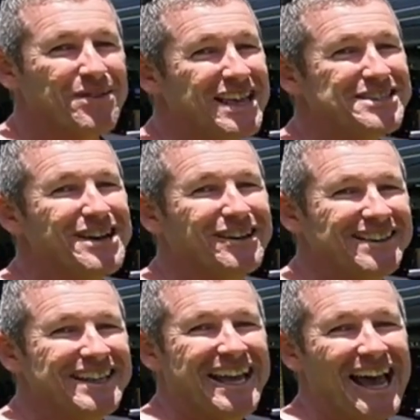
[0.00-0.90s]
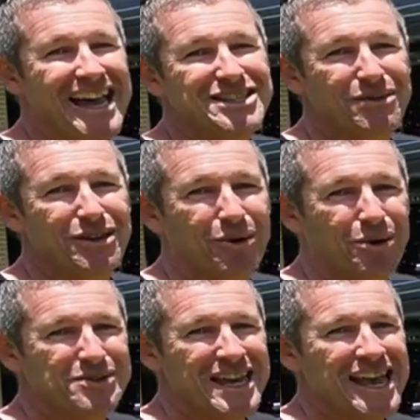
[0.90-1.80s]
but that's generally the case with
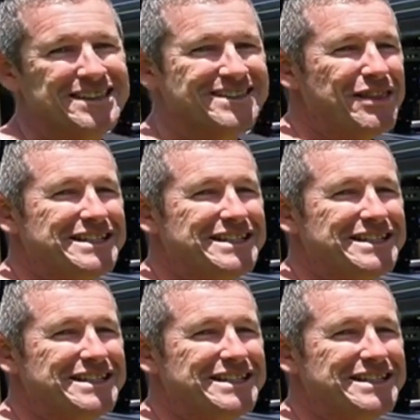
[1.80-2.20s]
all tents.